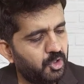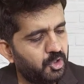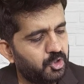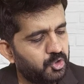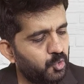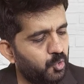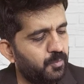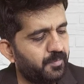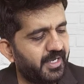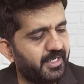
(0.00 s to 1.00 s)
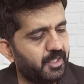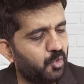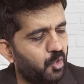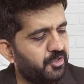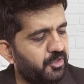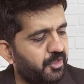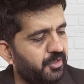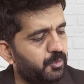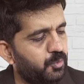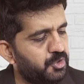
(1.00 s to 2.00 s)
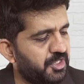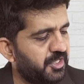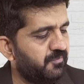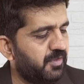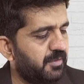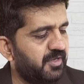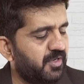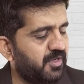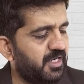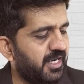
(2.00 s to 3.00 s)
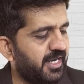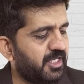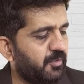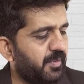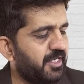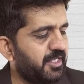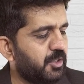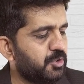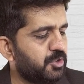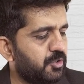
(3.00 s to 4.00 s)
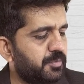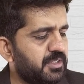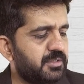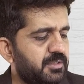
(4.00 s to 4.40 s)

So my contribution will be 1,20,000 rupees.